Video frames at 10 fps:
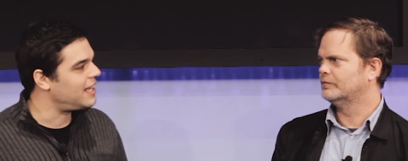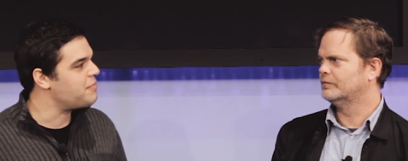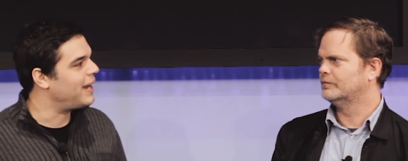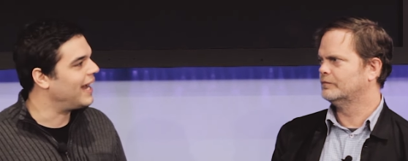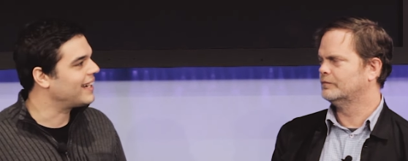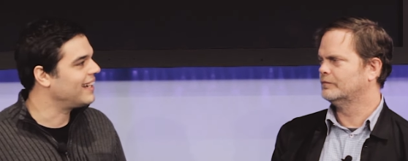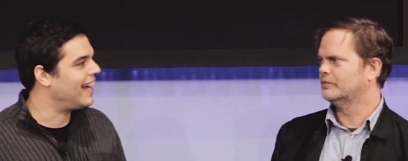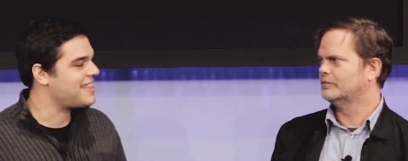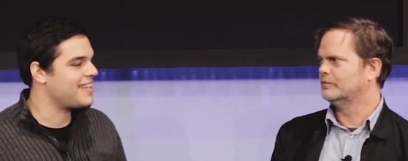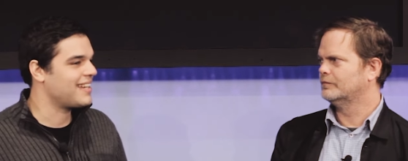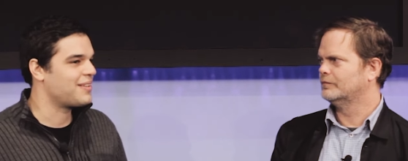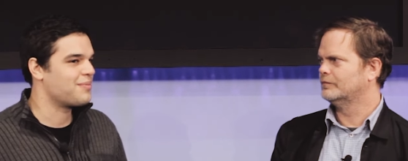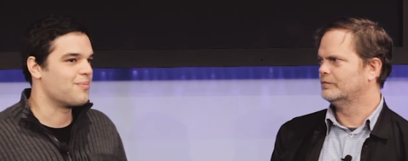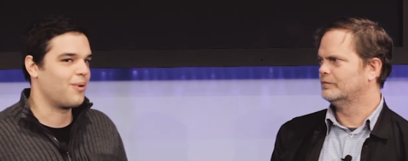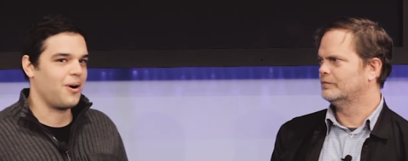Speaker 1: a step back, I think
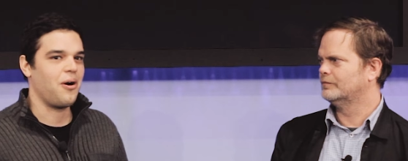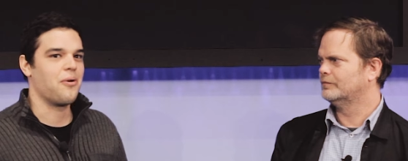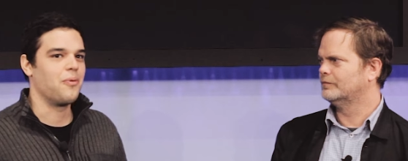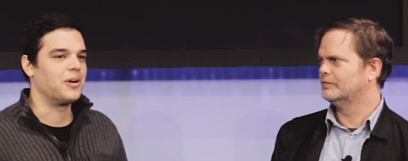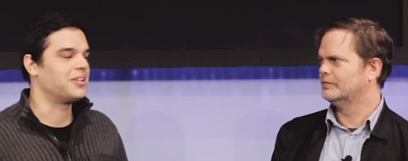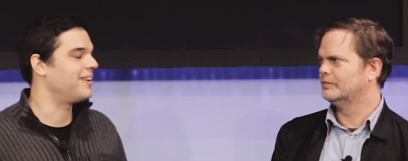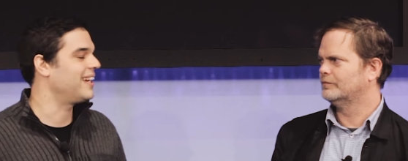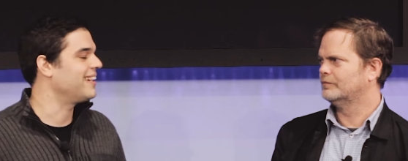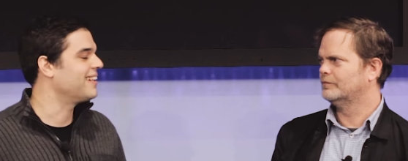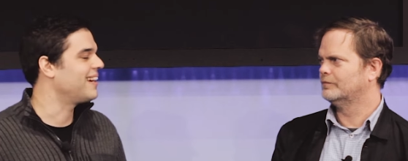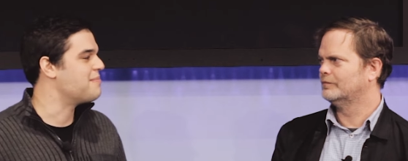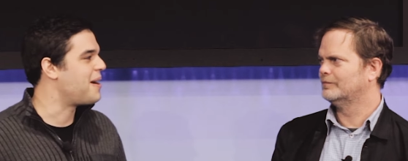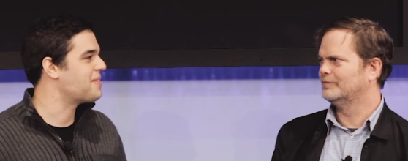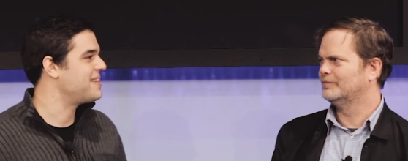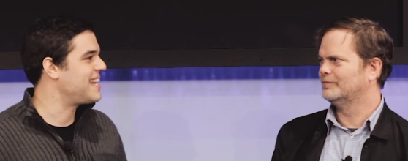we're all wondering
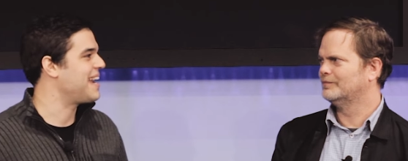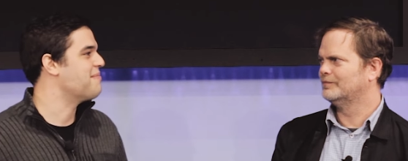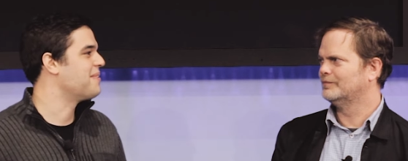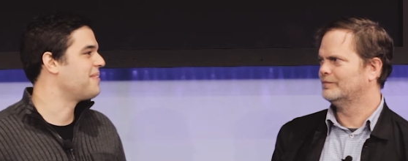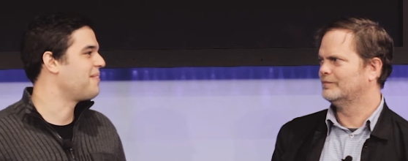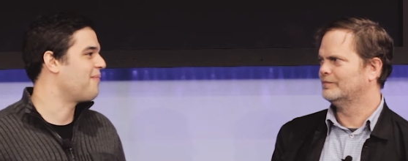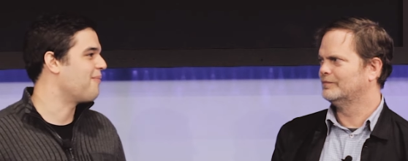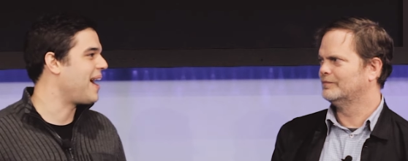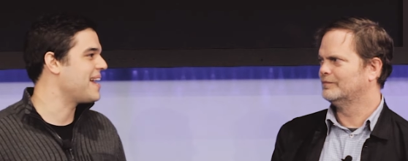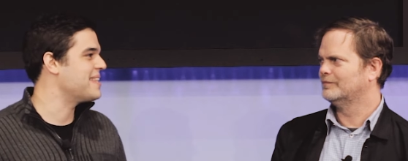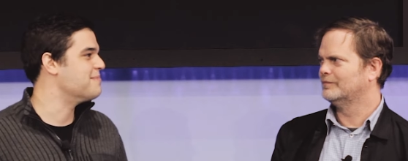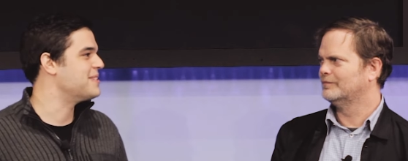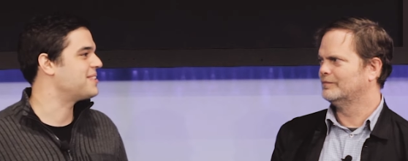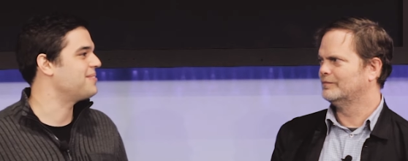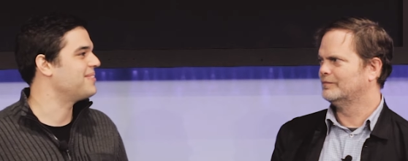about the name. Why the
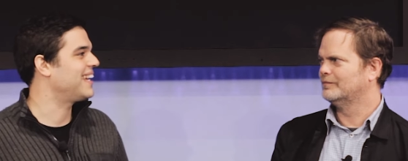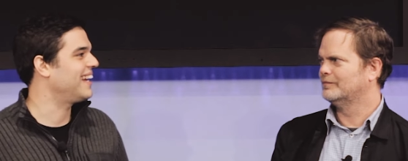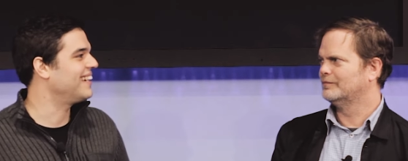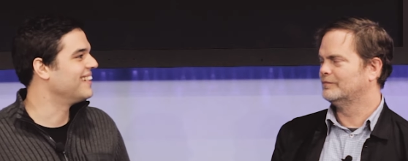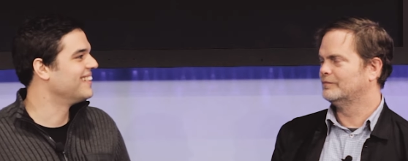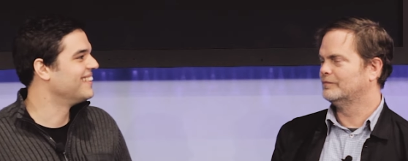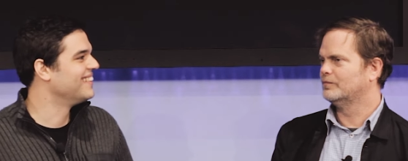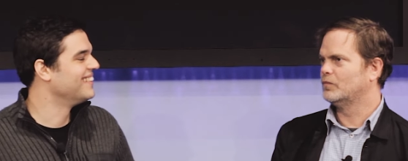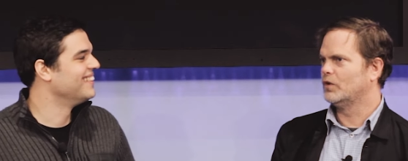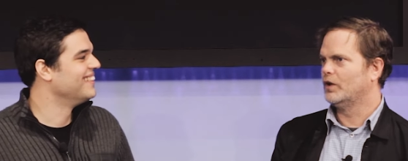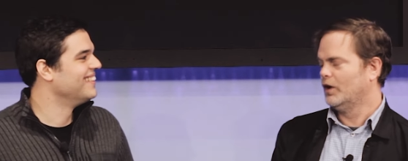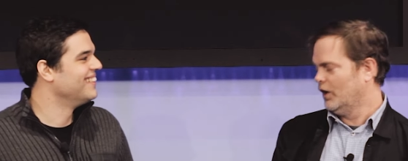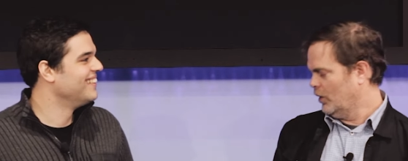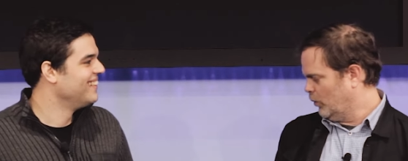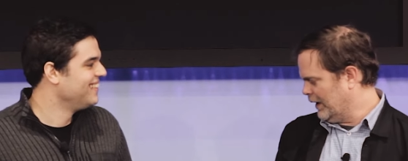Bassoon King?
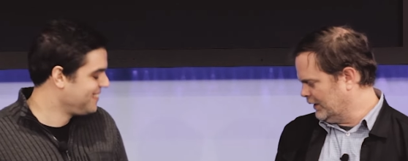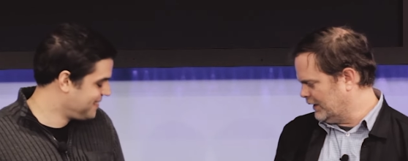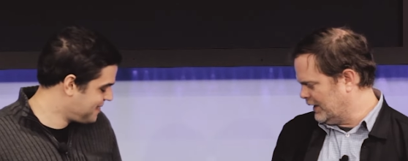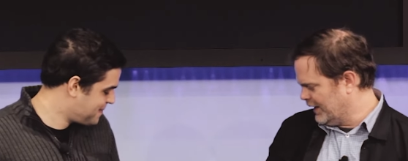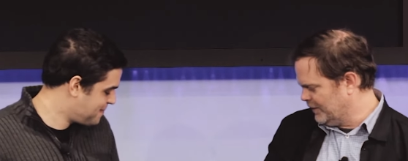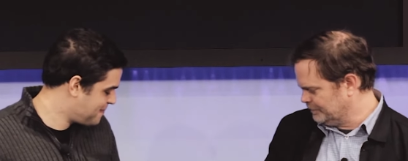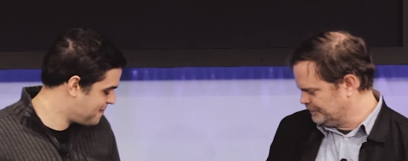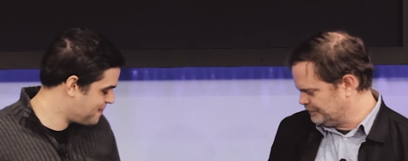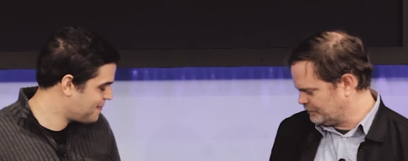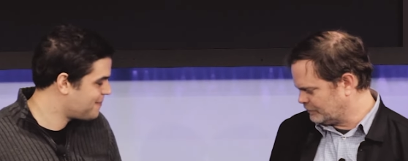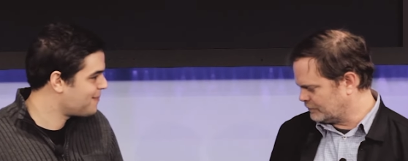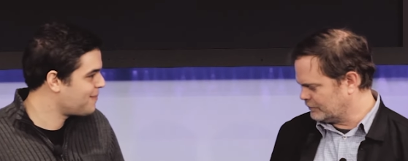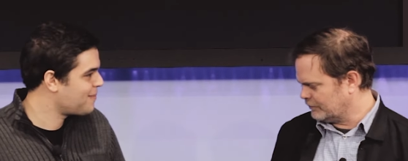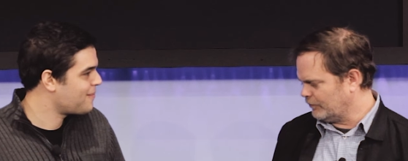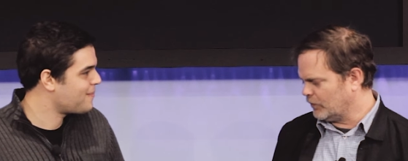
Speaker 2: Well, um,
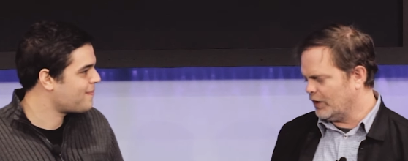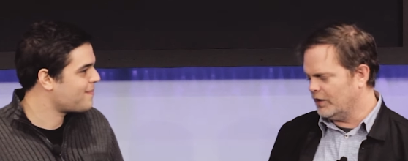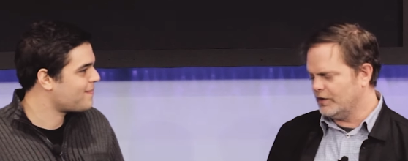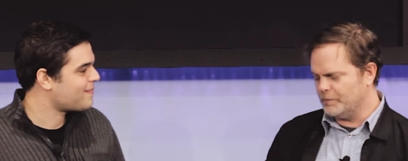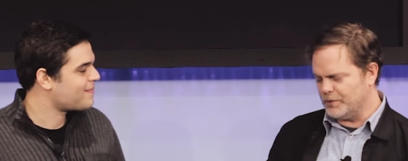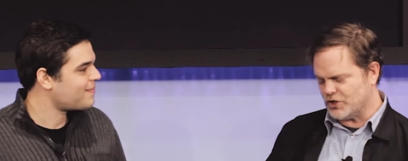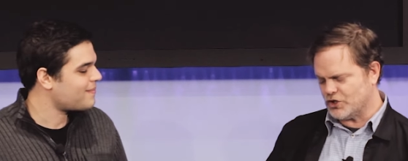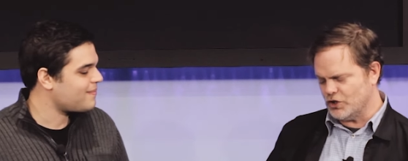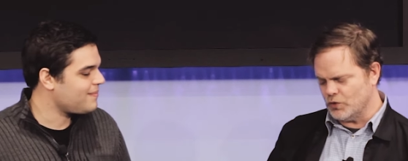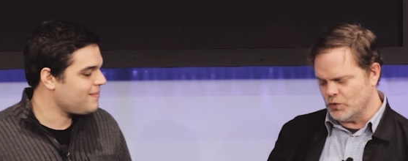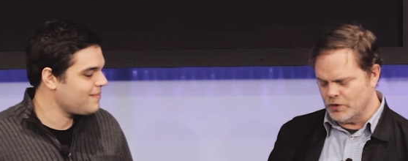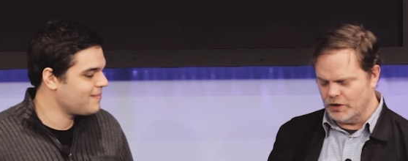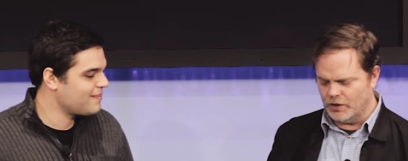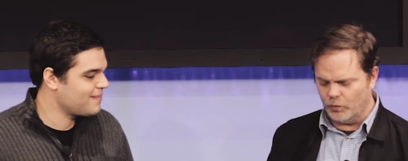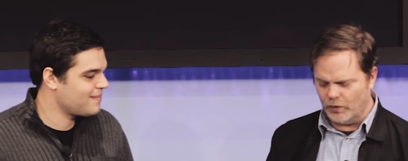the
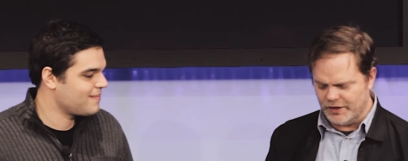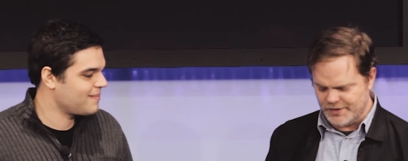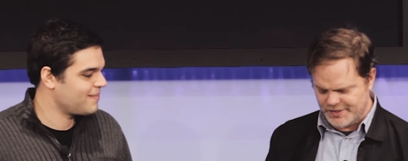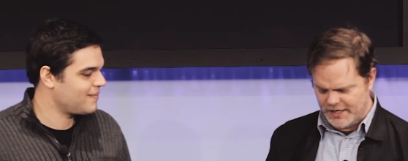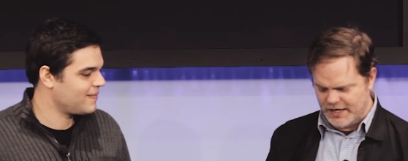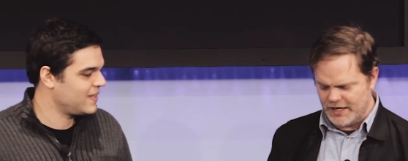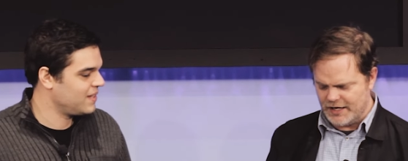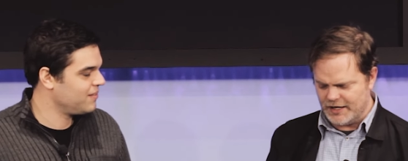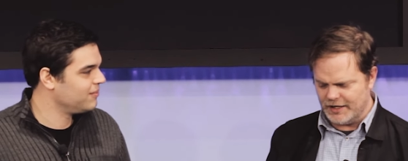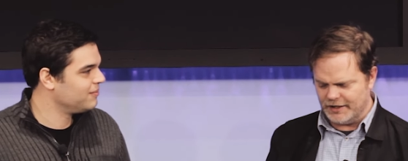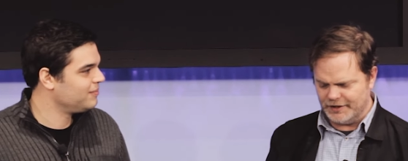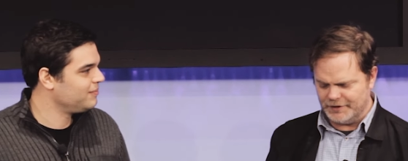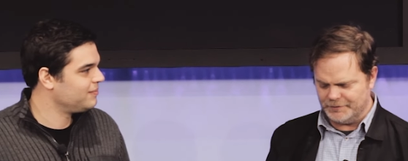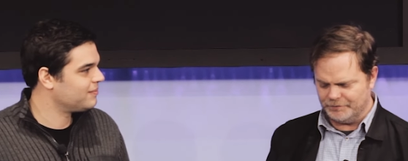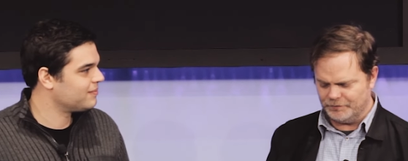bassoon was a,
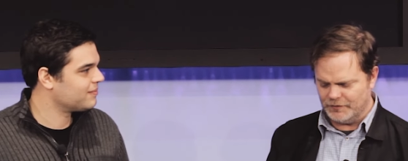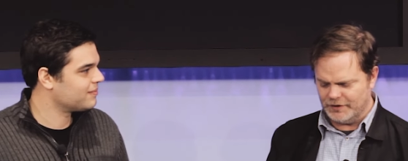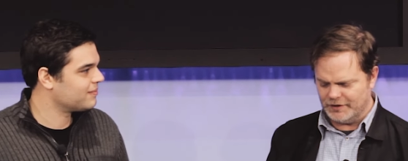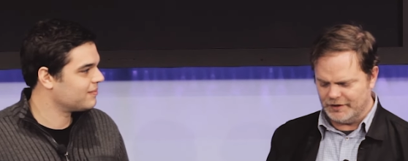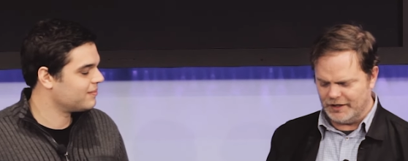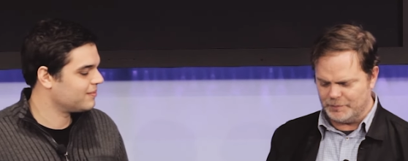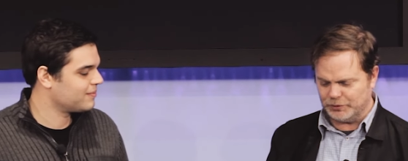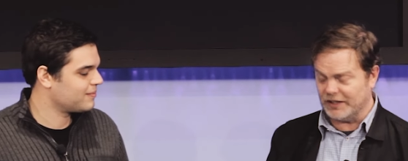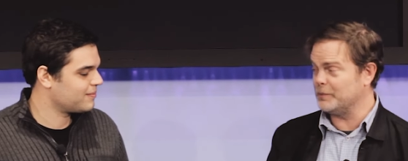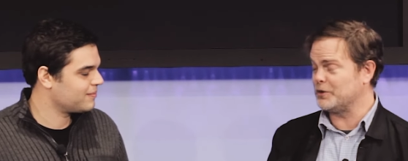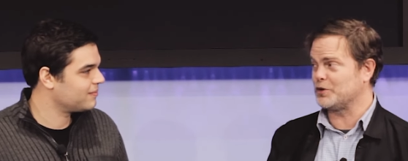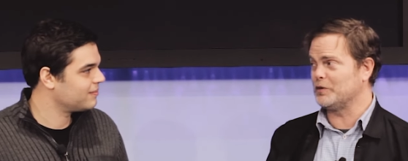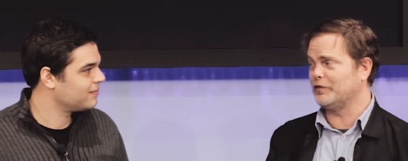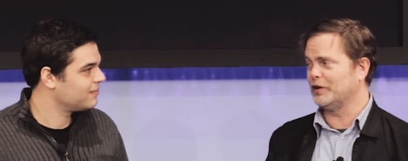um, I played the bassoon